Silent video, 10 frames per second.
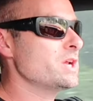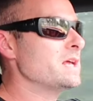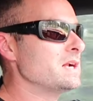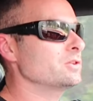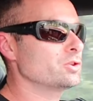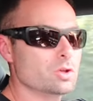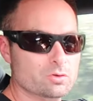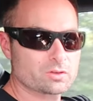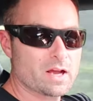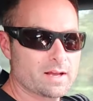shout out to
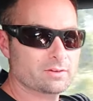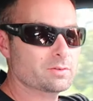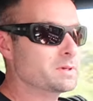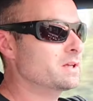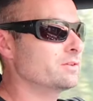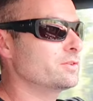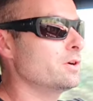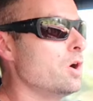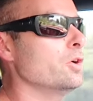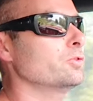those guys because
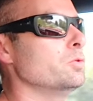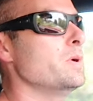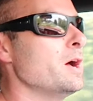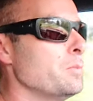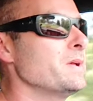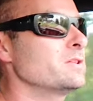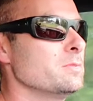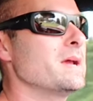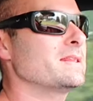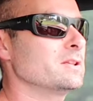they're also helping
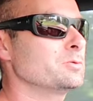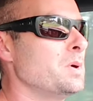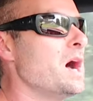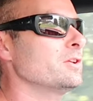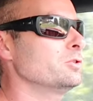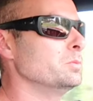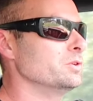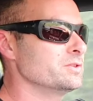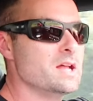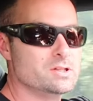to make this
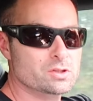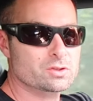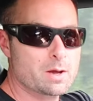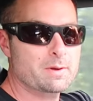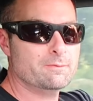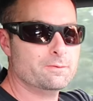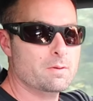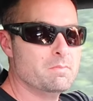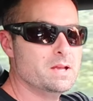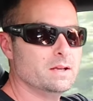possible. It's not just coming
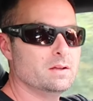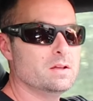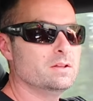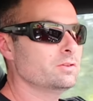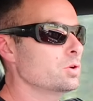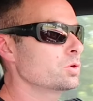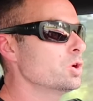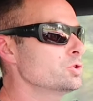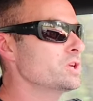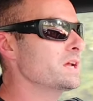from me. So
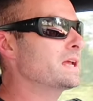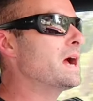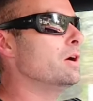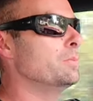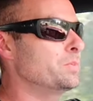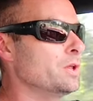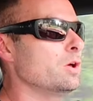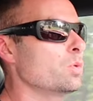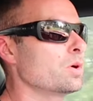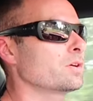go check out
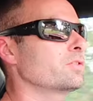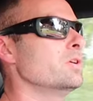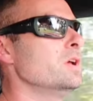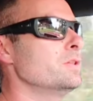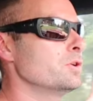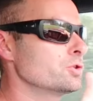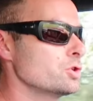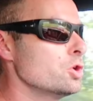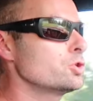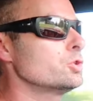BilletWorkz, their
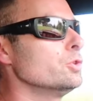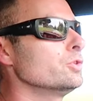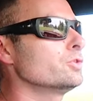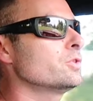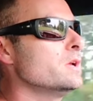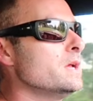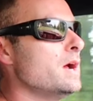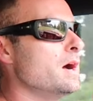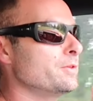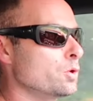socials,
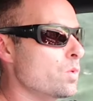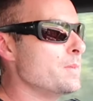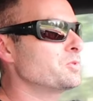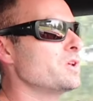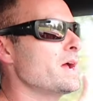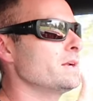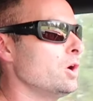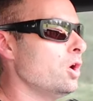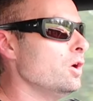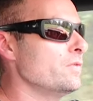uh, their
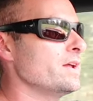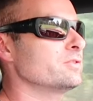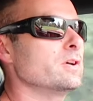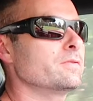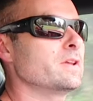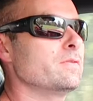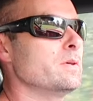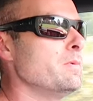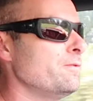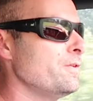website, all of that stuff. Give
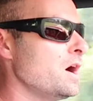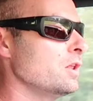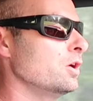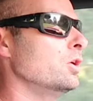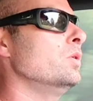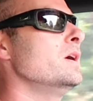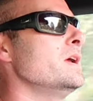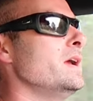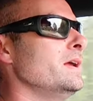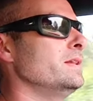them a follow.
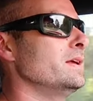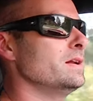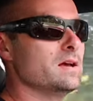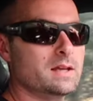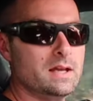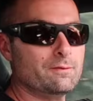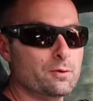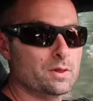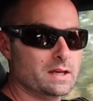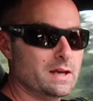And then again,
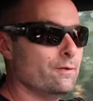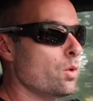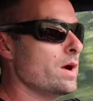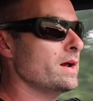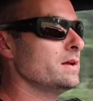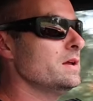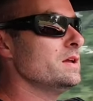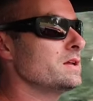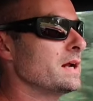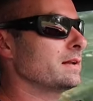for for the giveaway.
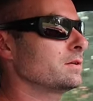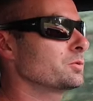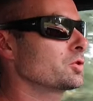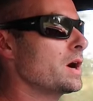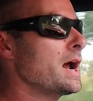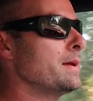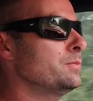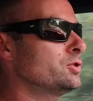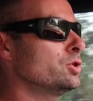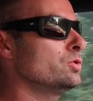You got to
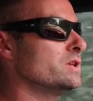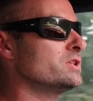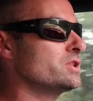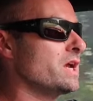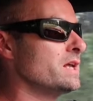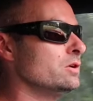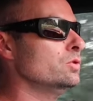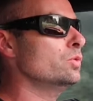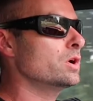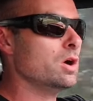subscribe to this
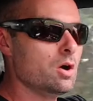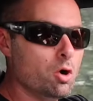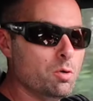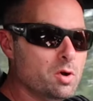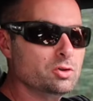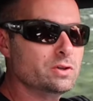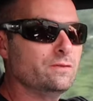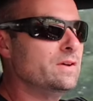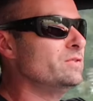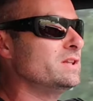channel. We're almost
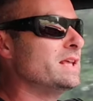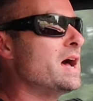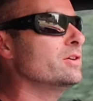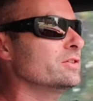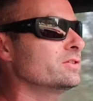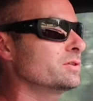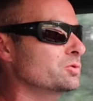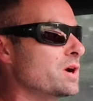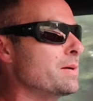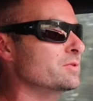at 50,000
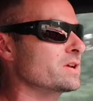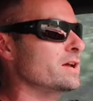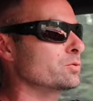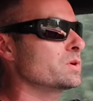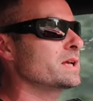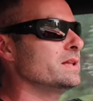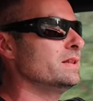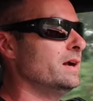subscribers, guys. We're getting